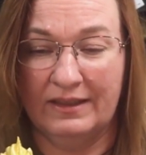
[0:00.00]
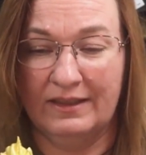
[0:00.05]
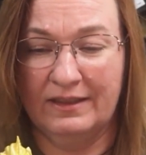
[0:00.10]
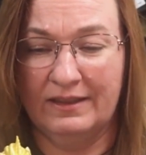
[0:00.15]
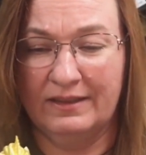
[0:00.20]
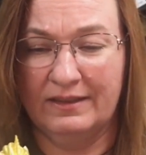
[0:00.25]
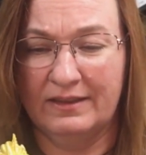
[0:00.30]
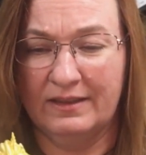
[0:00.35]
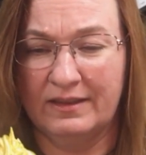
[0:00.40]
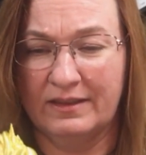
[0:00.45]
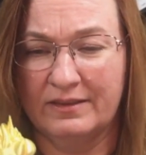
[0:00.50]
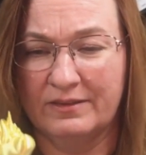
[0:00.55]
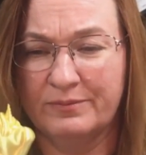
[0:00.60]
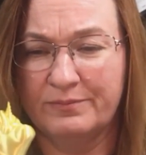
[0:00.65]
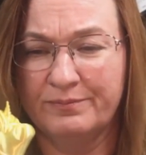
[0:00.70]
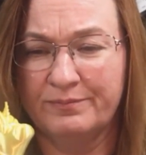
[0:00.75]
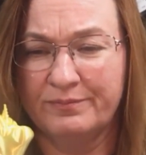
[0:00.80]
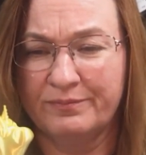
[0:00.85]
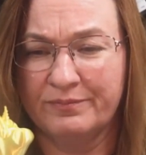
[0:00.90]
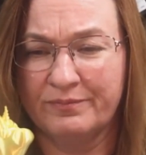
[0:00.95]

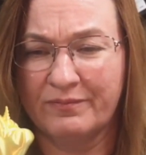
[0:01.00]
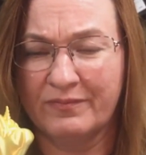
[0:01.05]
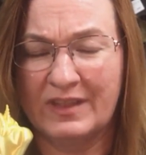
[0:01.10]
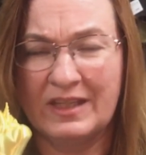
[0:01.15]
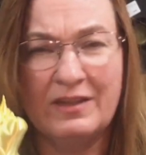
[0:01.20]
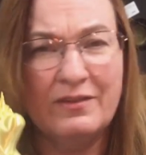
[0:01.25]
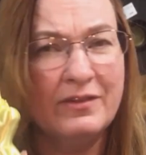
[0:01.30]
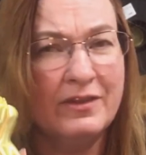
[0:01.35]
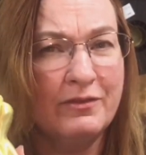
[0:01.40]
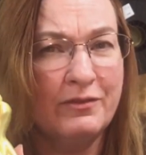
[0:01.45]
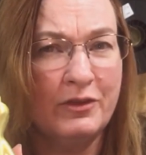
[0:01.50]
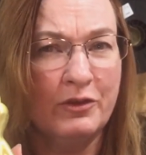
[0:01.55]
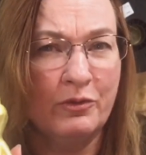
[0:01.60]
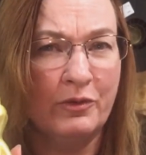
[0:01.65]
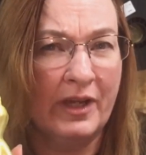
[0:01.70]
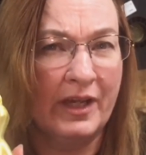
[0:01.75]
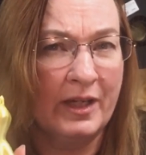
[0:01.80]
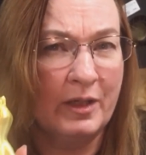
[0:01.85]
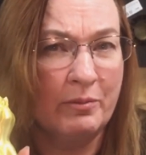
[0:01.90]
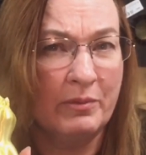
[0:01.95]
And even if
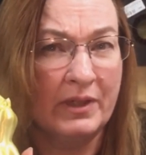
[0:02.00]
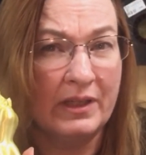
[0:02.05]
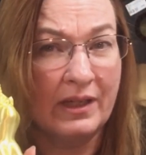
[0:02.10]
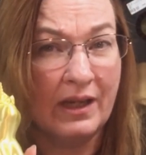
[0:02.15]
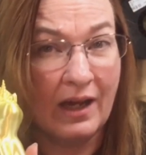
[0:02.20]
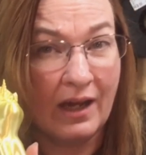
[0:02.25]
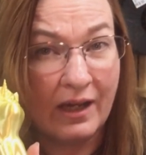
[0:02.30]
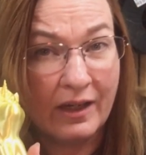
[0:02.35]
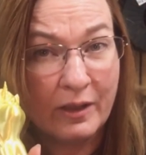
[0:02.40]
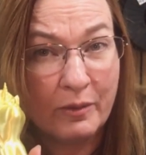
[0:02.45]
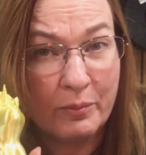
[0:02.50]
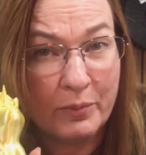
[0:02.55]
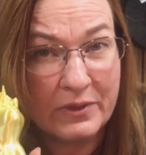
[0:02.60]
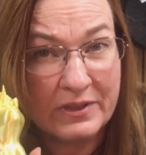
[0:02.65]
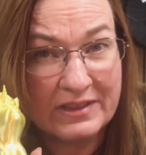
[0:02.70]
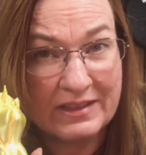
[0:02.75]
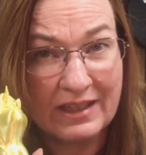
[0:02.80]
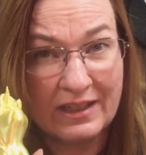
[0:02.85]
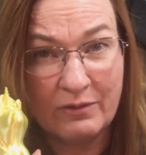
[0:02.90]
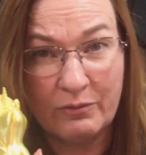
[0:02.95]
you ran him at
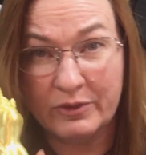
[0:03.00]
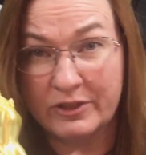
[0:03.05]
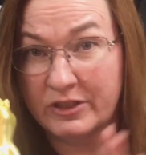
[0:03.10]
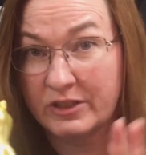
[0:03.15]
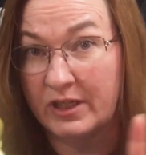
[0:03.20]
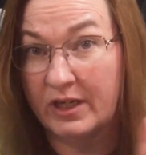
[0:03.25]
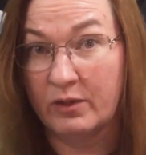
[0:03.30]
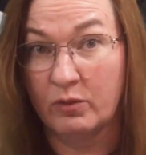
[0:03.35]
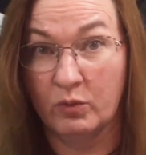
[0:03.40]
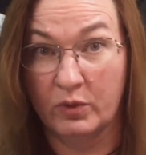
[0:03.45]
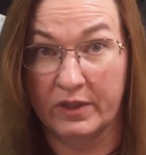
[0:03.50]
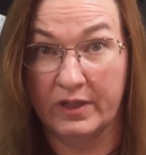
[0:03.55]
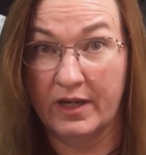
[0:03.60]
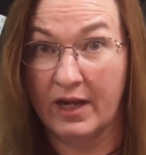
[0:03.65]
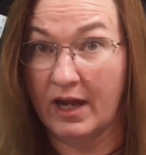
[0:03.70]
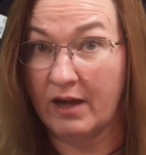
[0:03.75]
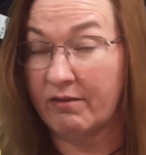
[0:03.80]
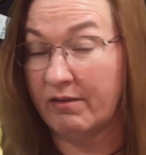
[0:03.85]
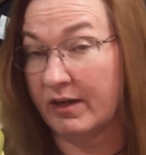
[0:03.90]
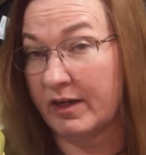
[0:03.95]
100%, which I
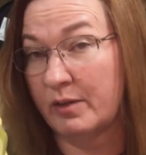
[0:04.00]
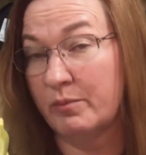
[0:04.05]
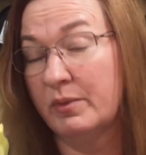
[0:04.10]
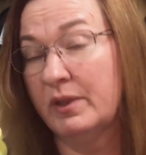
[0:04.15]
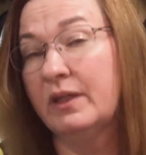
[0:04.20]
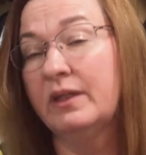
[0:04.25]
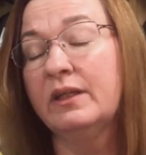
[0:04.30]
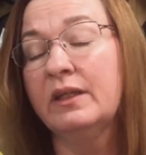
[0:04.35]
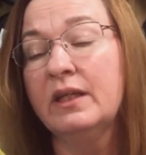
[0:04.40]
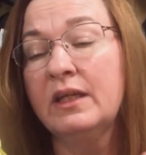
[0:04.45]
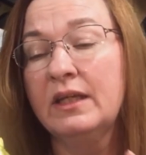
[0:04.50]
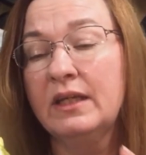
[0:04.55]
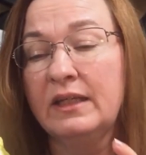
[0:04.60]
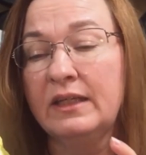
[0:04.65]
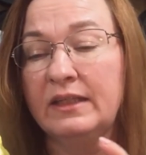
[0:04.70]
would not recommend,